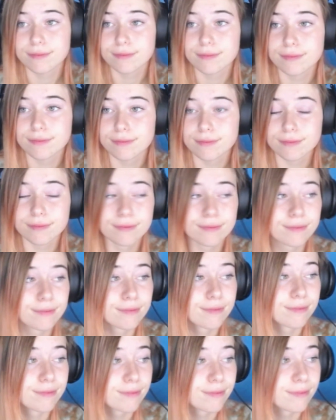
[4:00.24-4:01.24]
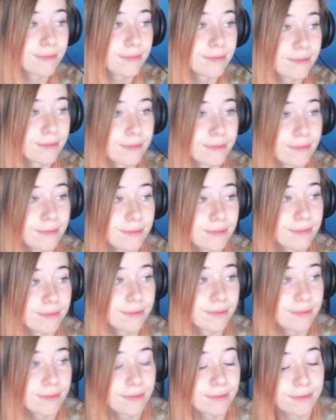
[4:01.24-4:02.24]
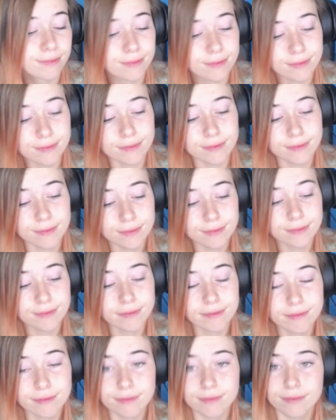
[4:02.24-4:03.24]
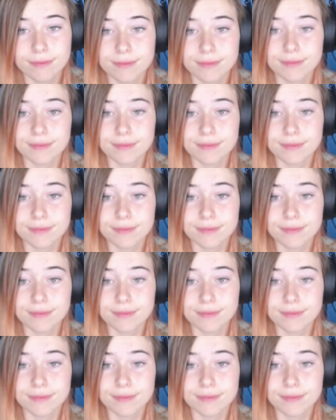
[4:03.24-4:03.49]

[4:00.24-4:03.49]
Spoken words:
No one is speaking in this clip.